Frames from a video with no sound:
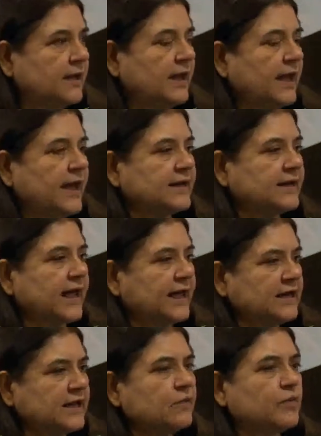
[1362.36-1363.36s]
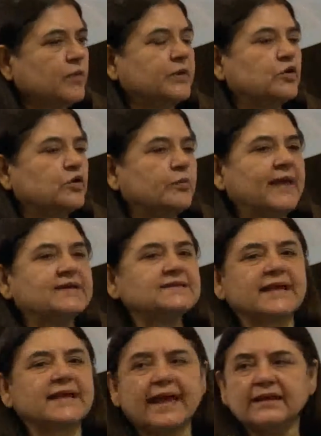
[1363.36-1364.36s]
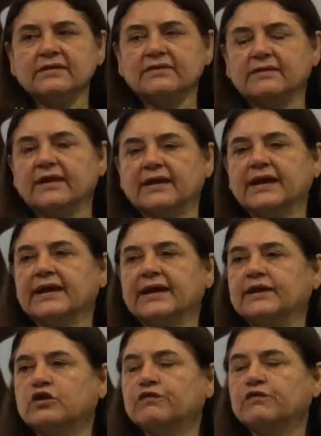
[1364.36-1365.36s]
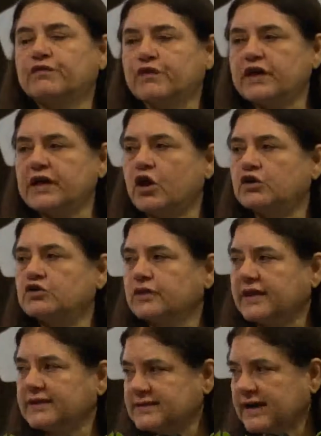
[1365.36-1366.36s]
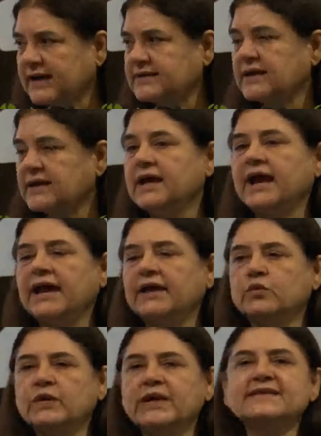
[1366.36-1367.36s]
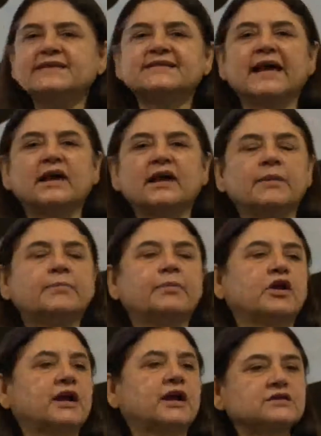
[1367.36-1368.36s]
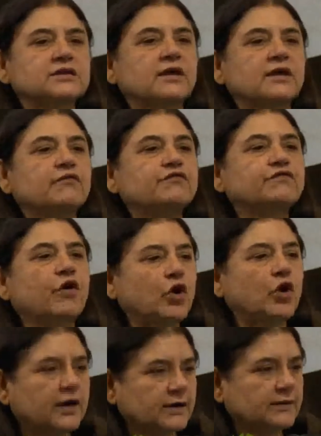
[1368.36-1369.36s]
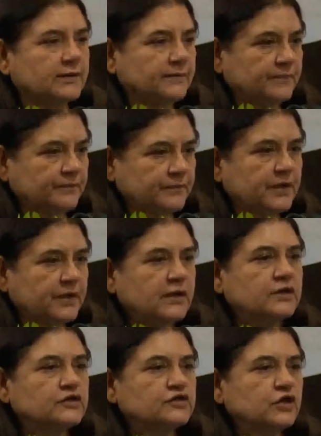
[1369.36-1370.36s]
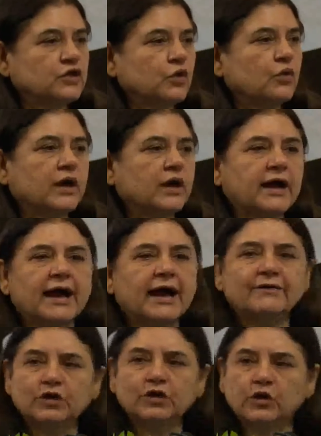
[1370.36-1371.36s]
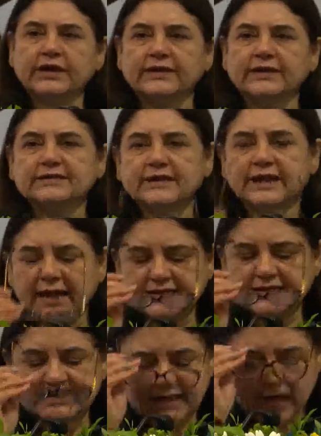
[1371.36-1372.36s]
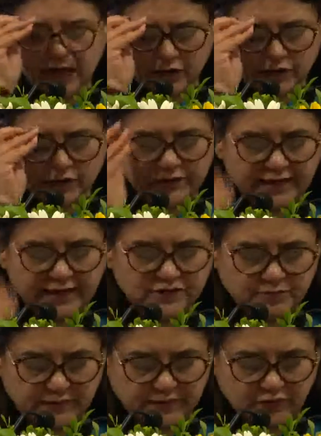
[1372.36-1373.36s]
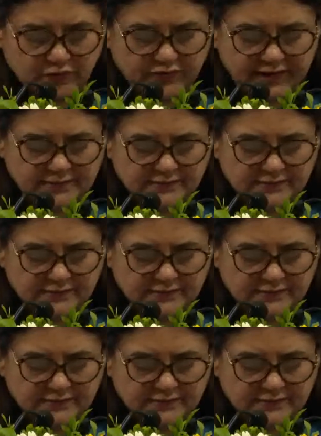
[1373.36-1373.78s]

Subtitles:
And any woman who makes anything can get on free onto that site, and we sell her products for her. So have a look at it and see how you would like to be on that.